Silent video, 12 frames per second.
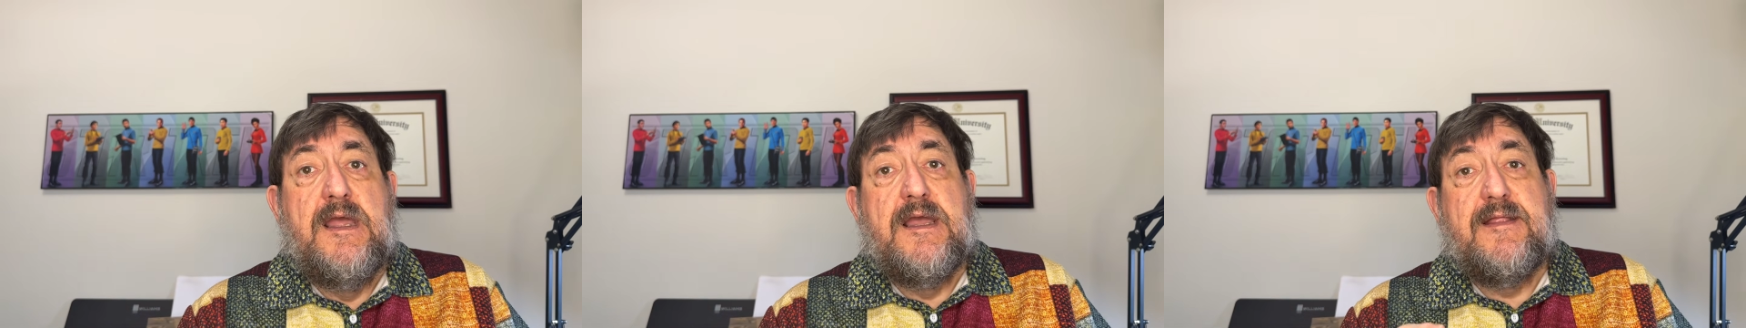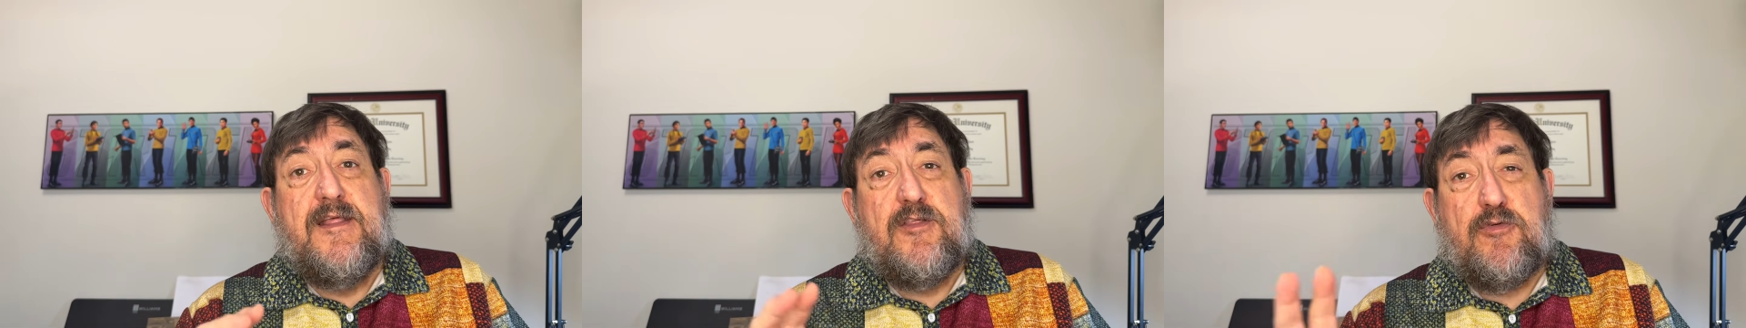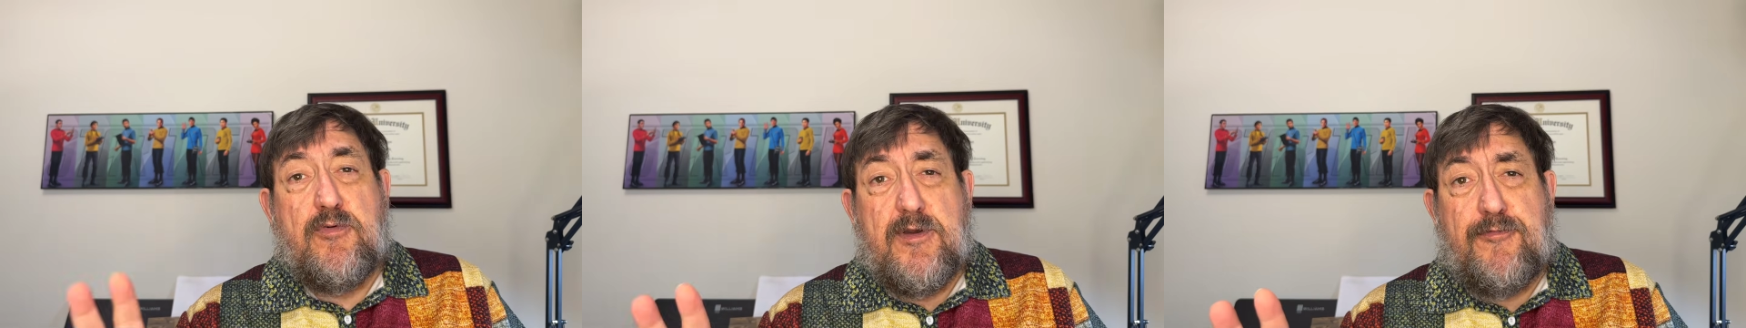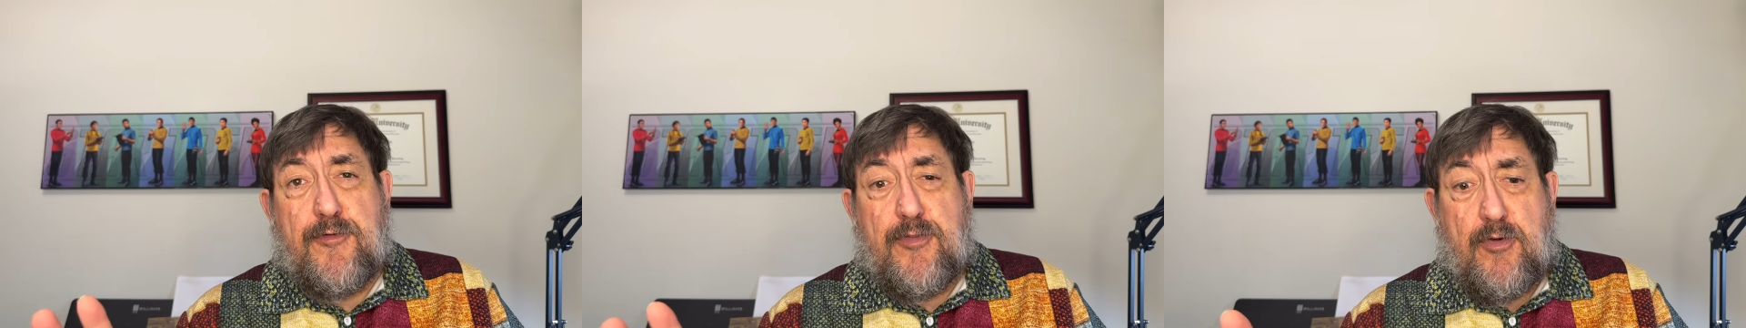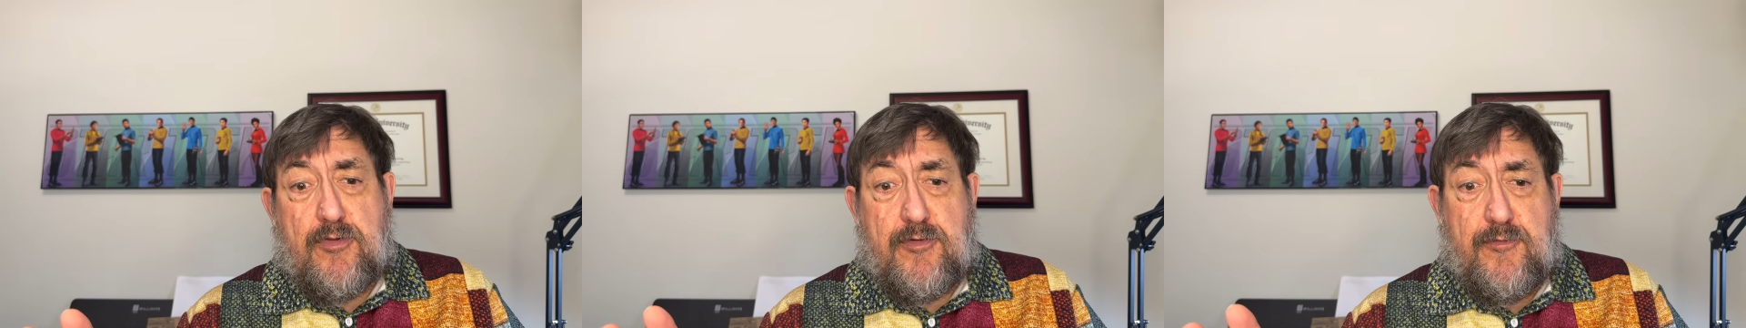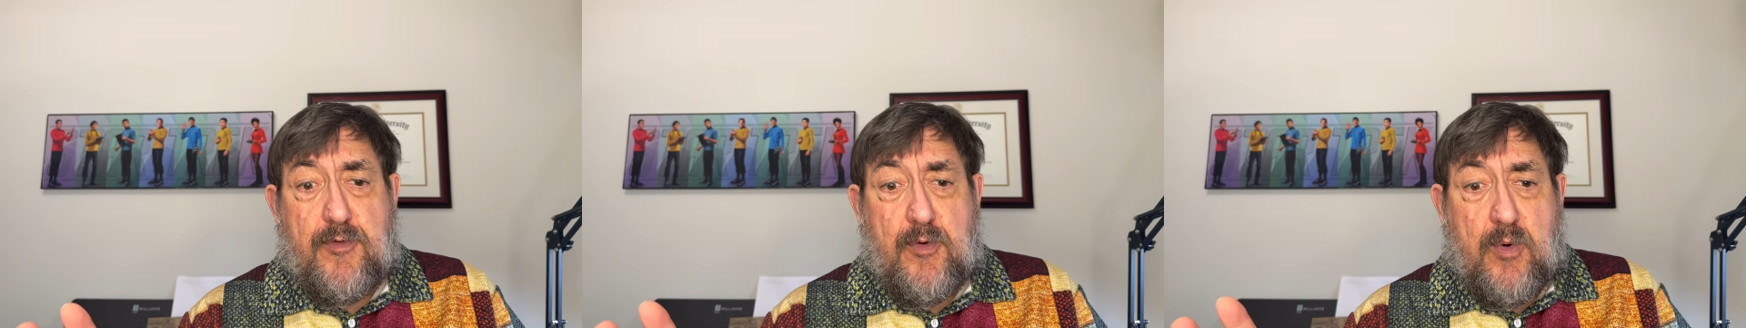And it's really for those
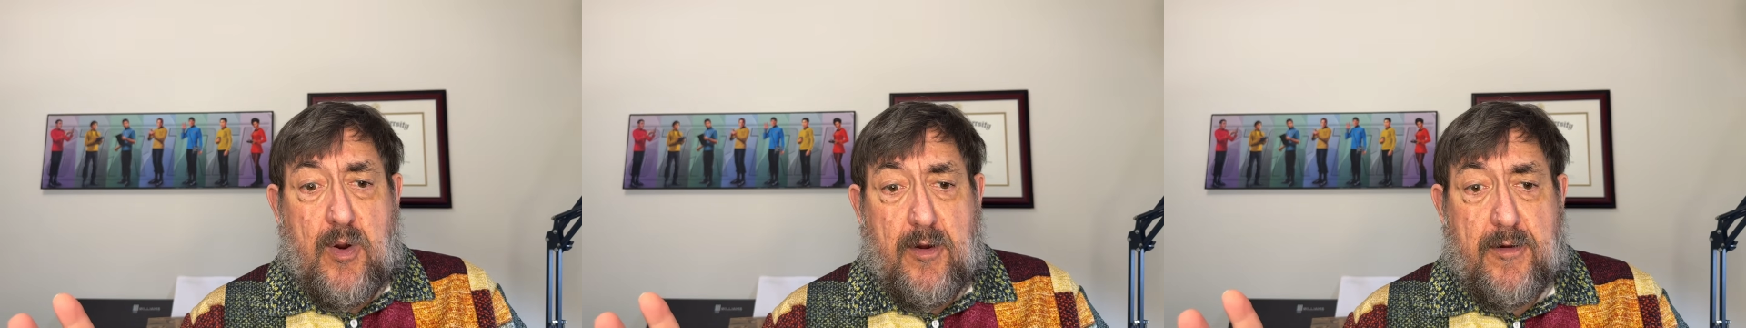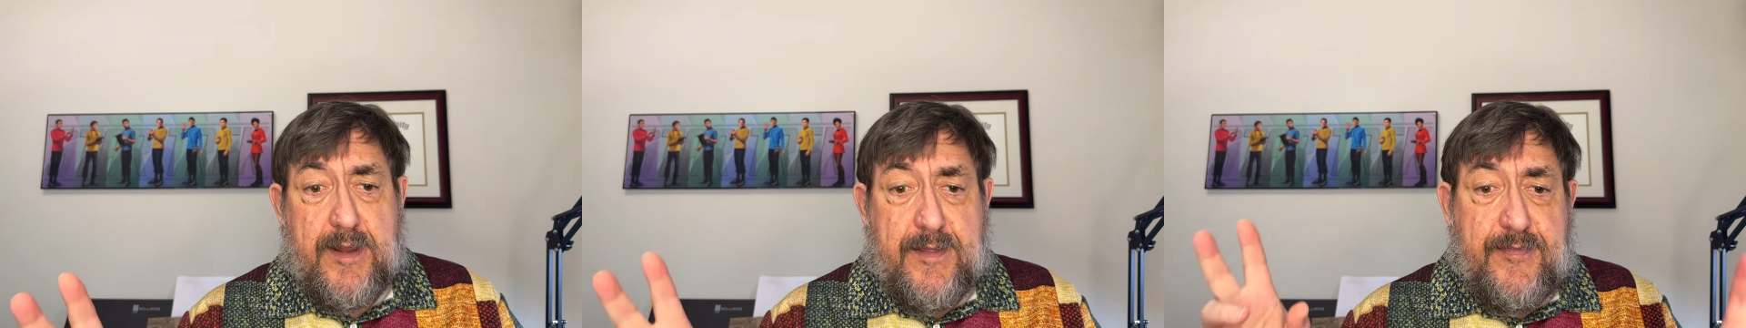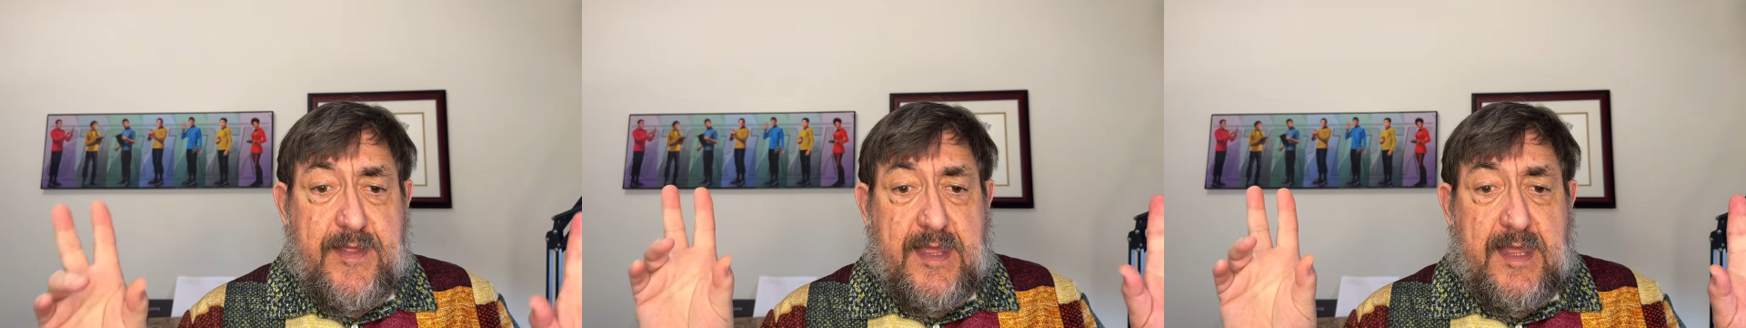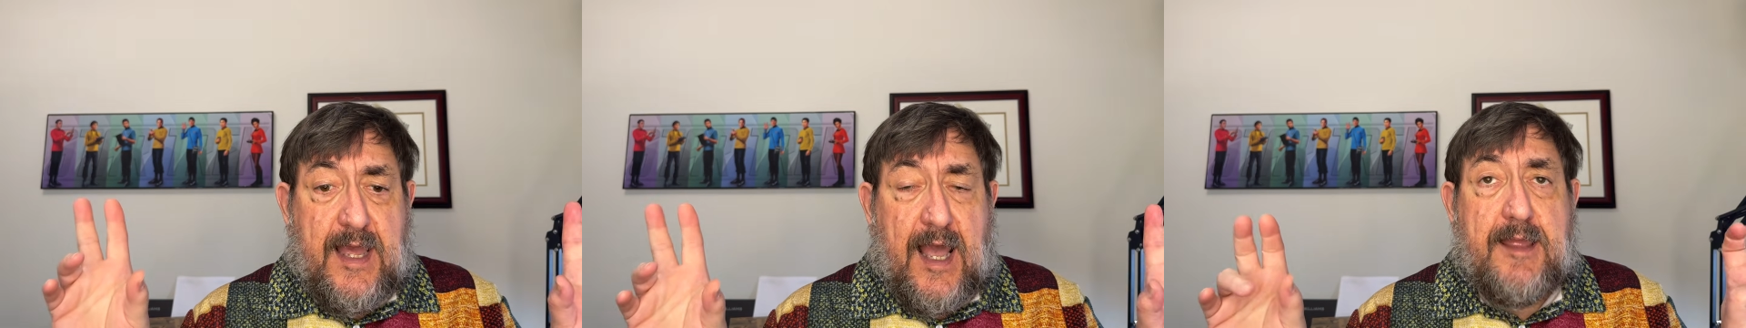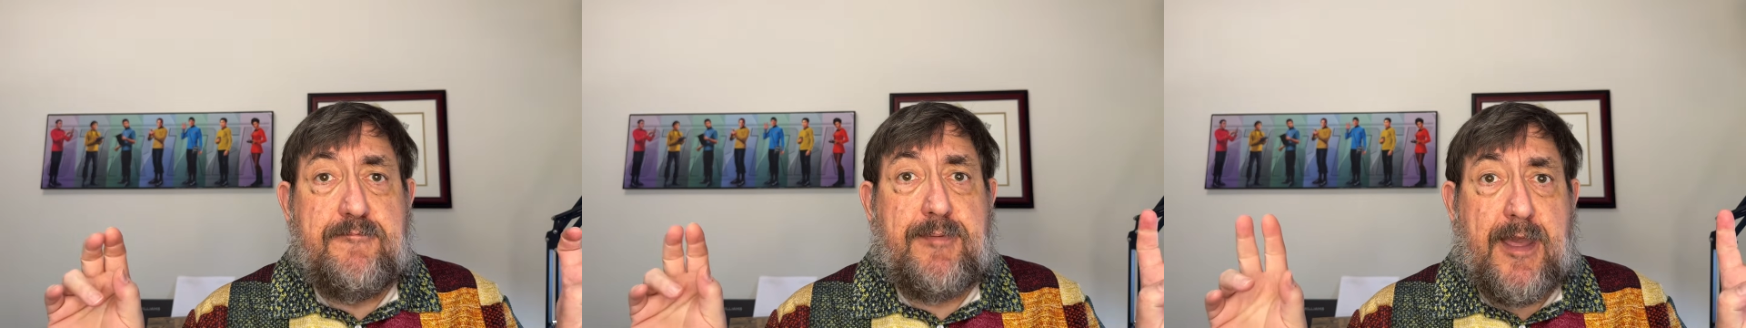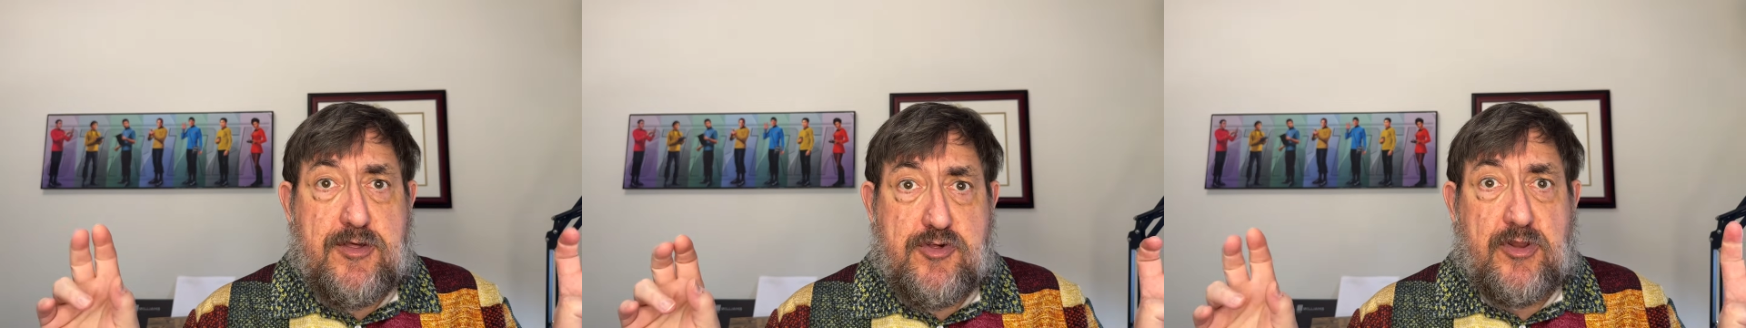of you who are in the I'm
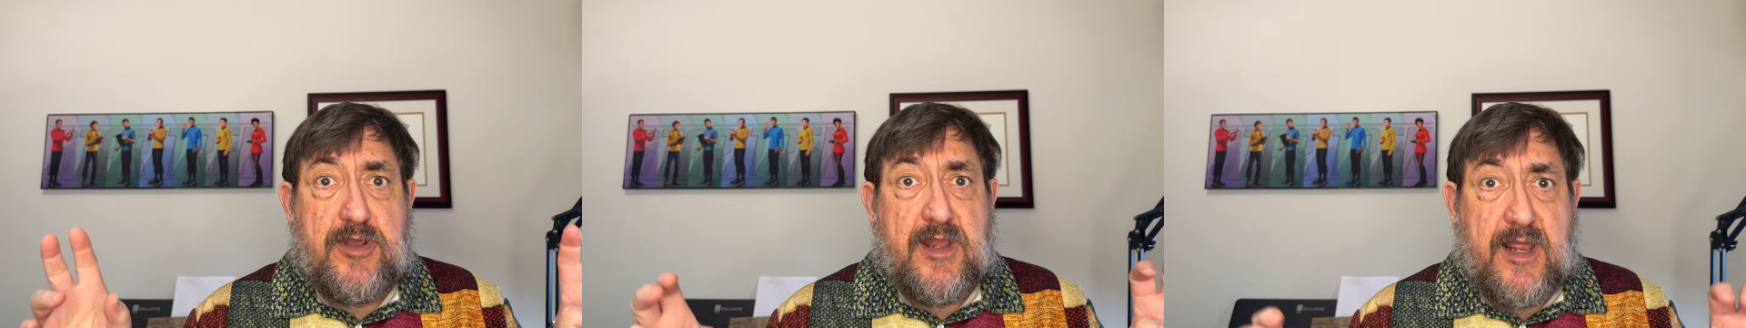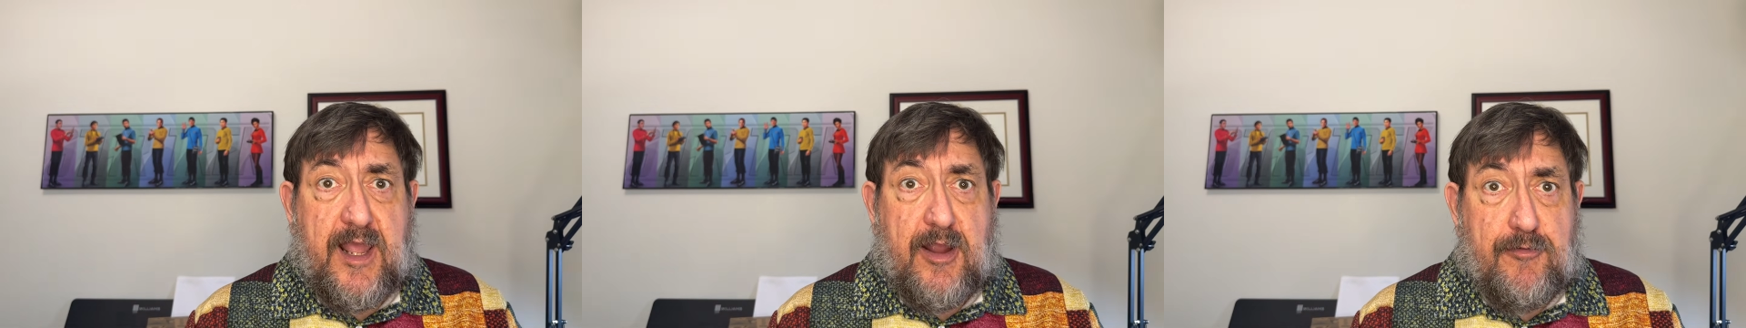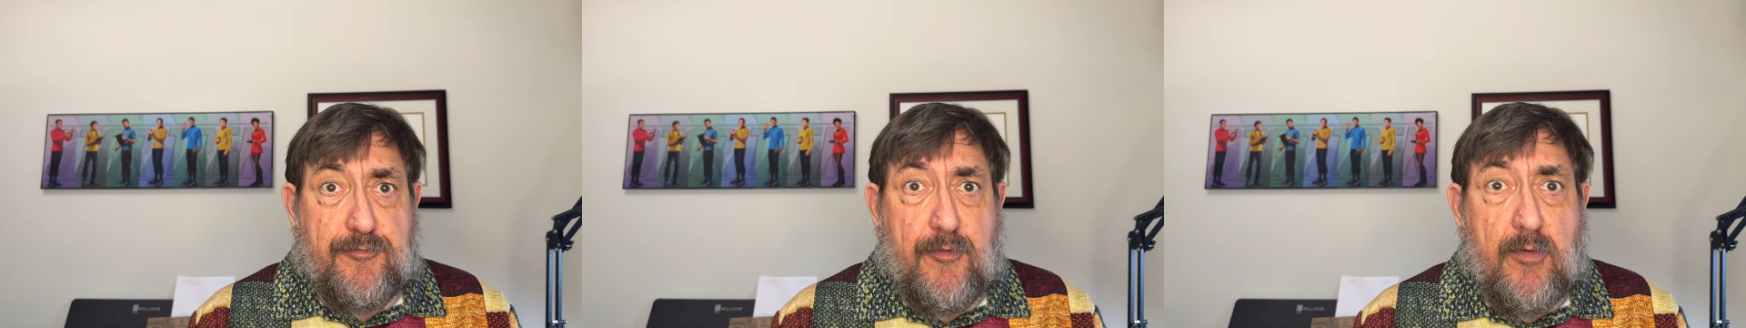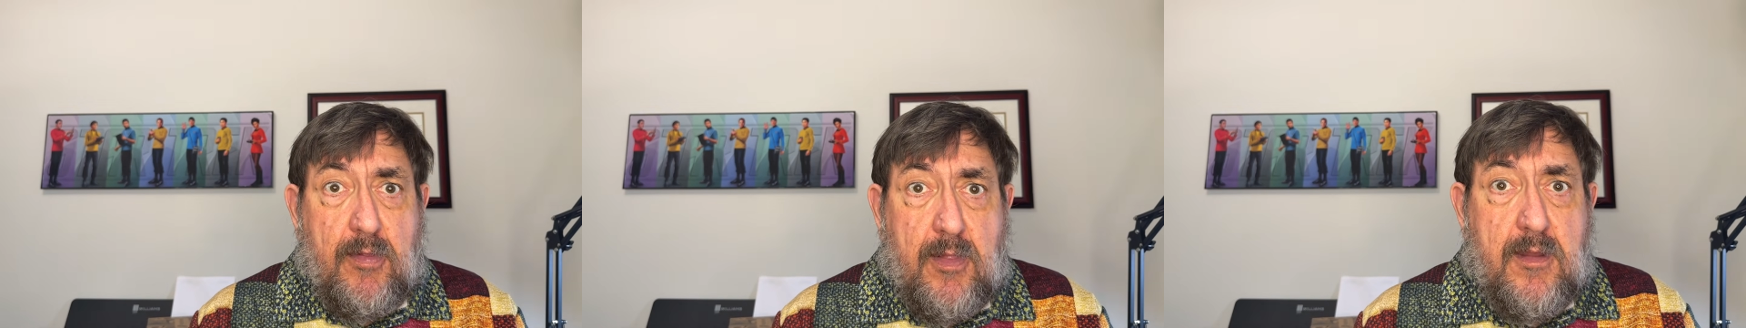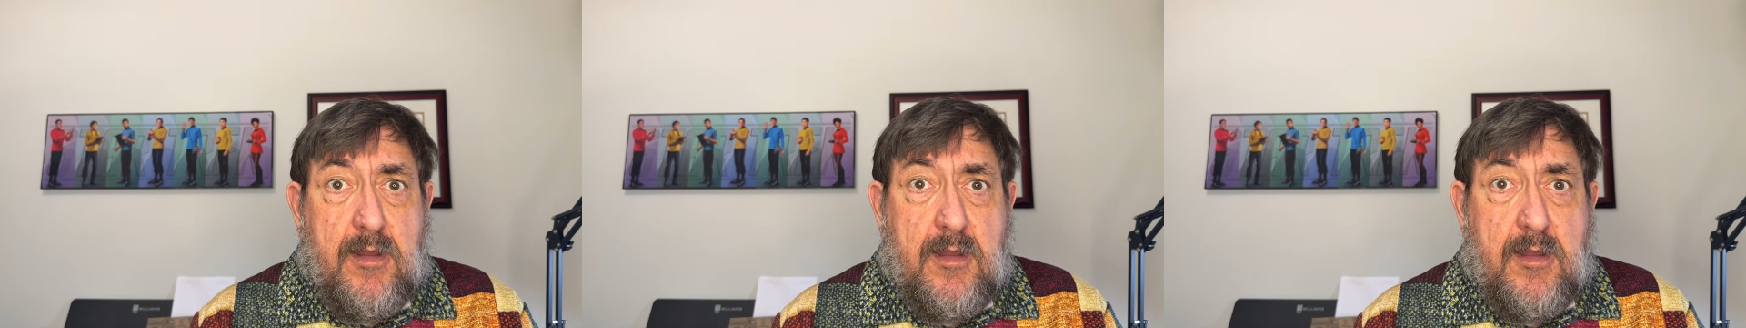patient and careful